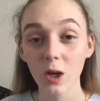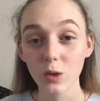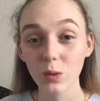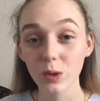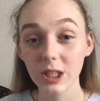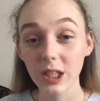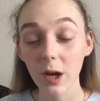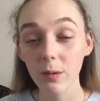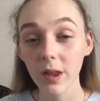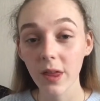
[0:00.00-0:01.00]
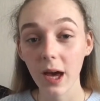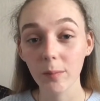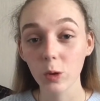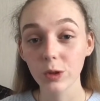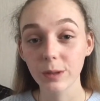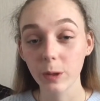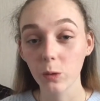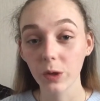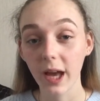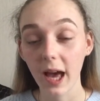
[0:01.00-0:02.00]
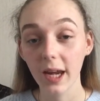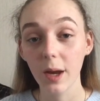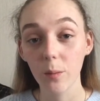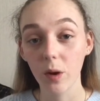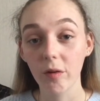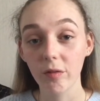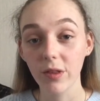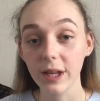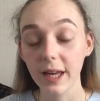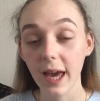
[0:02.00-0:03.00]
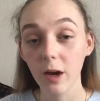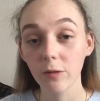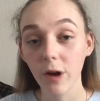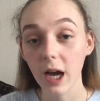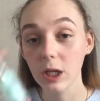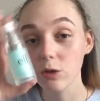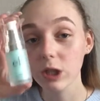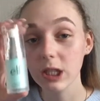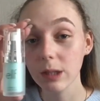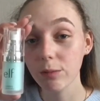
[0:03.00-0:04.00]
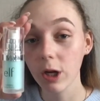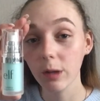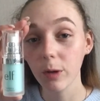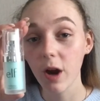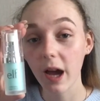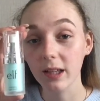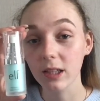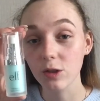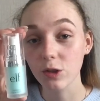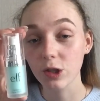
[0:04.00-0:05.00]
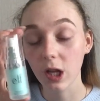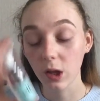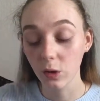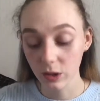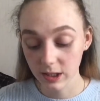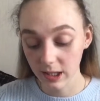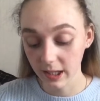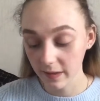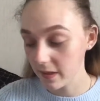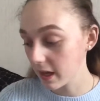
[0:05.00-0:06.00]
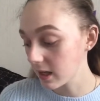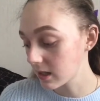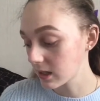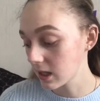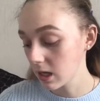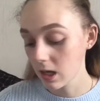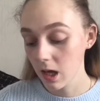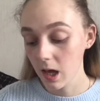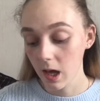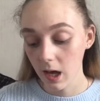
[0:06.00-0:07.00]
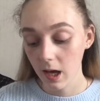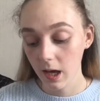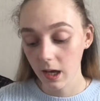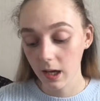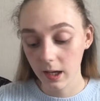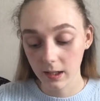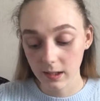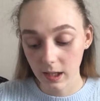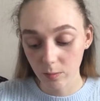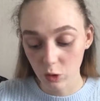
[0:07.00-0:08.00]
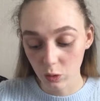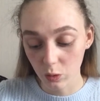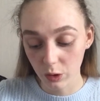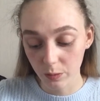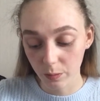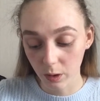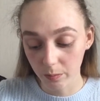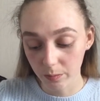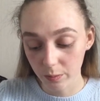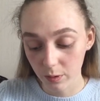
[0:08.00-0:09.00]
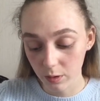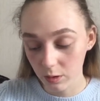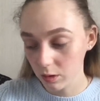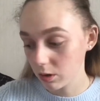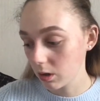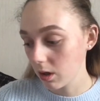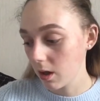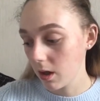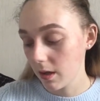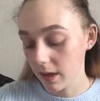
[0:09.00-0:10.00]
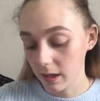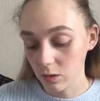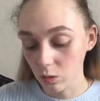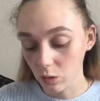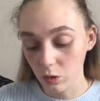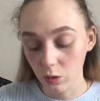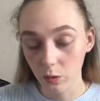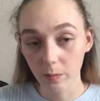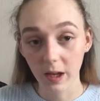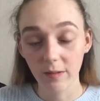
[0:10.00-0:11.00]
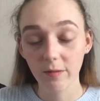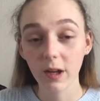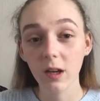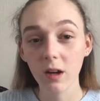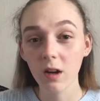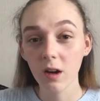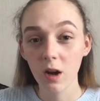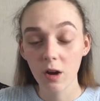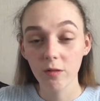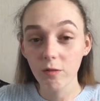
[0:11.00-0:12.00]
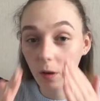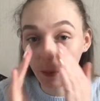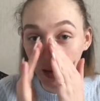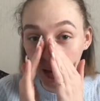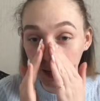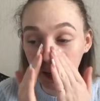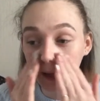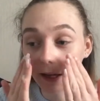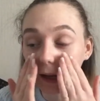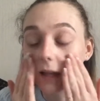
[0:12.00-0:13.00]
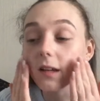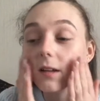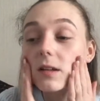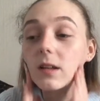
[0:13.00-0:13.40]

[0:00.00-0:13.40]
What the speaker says: So to start with, I'm going to be going in with the e.l.f. hydrating primer, and it just looks like this, and I'm just going to pump that onto my finger, rub it in and then